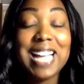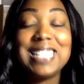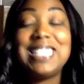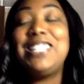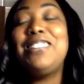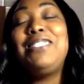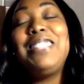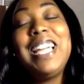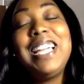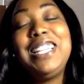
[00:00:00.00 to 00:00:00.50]

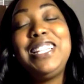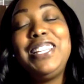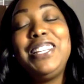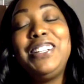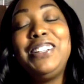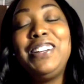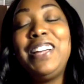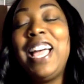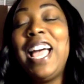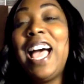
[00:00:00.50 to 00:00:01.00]
So thank
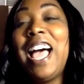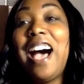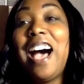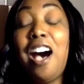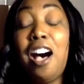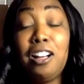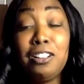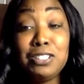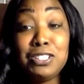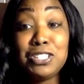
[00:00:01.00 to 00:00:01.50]
you.
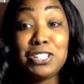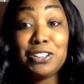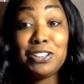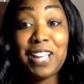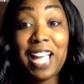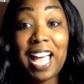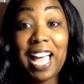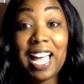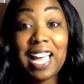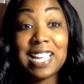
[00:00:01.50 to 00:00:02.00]
Also,
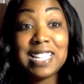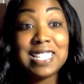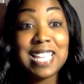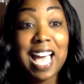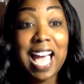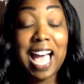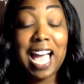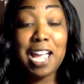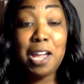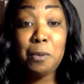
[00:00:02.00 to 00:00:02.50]
guys,
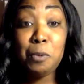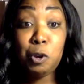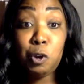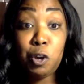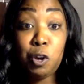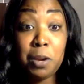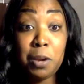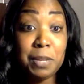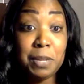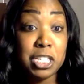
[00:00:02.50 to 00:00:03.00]
I am
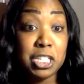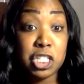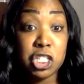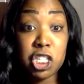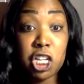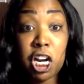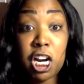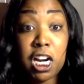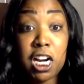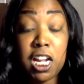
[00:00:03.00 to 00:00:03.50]
going to be
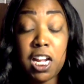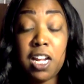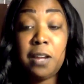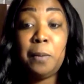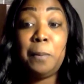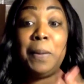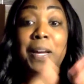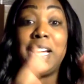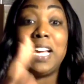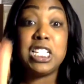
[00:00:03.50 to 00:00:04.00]
starting
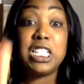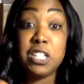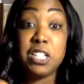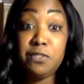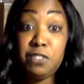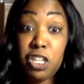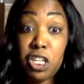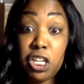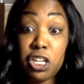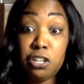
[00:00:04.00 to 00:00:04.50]
because of
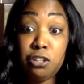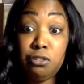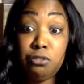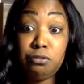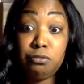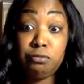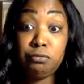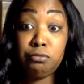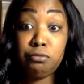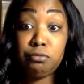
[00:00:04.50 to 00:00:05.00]

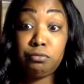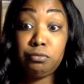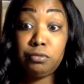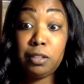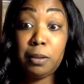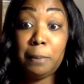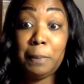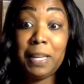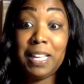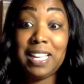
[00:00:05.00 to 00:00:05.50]
you,
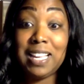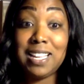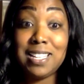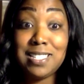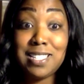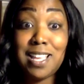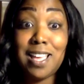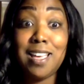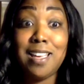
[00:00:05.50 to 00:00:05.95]
because